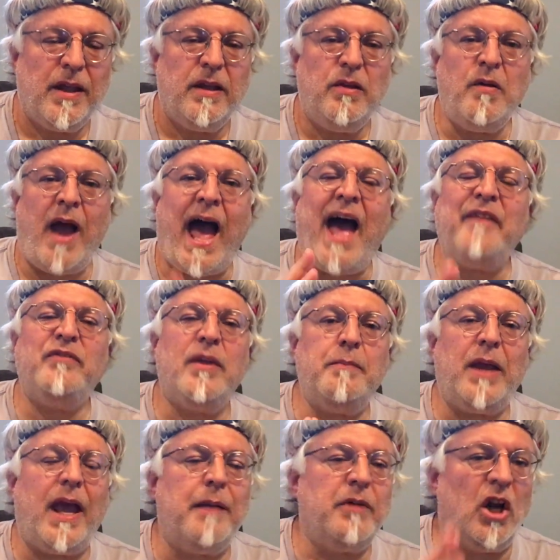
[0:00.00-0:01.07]
You have to
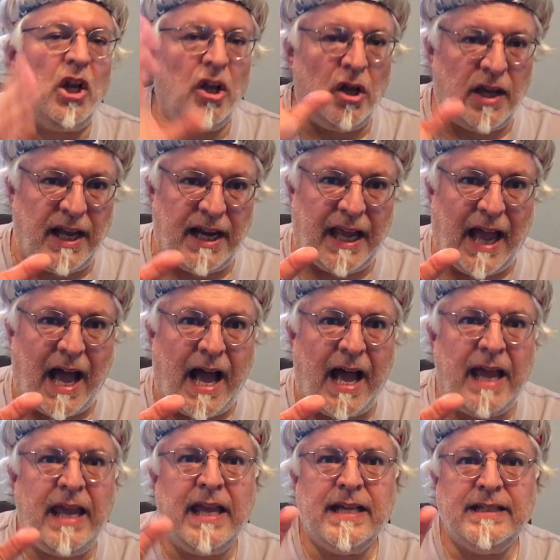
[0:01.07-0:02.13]
be able to look at a
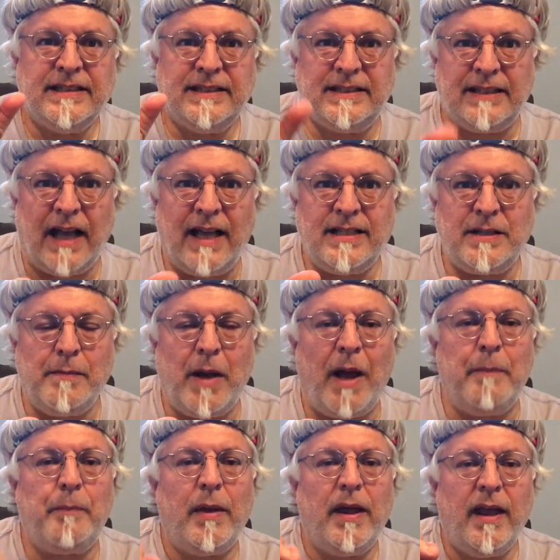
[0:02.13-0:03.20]
guy, size him
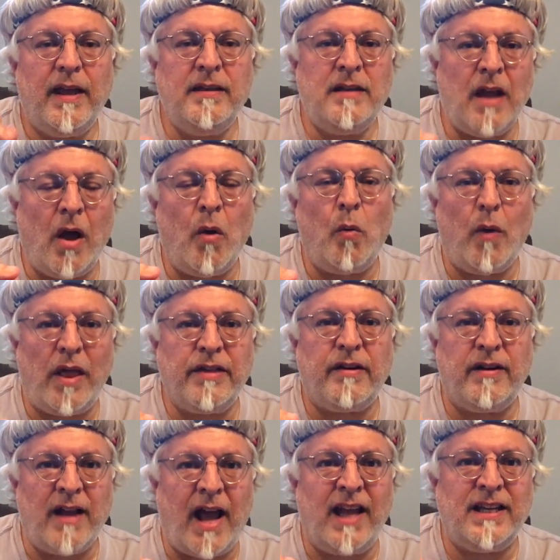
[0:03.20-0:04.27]
up, and know whether
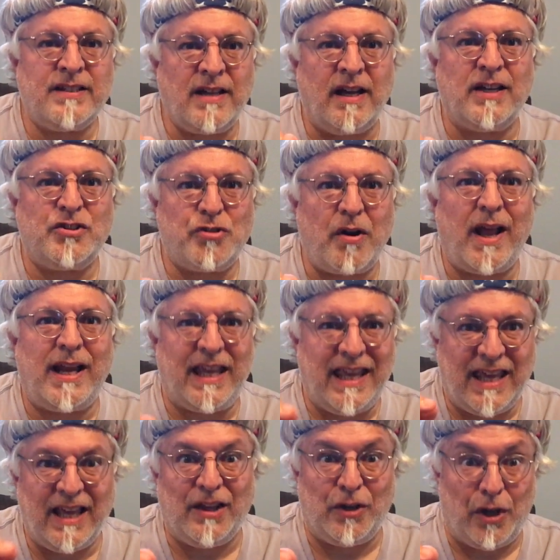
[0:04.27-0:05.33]
or not he's going to try to
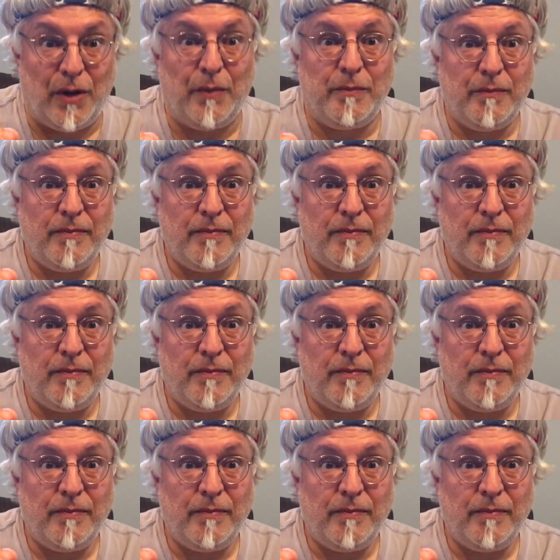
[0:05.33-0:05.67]
kill you.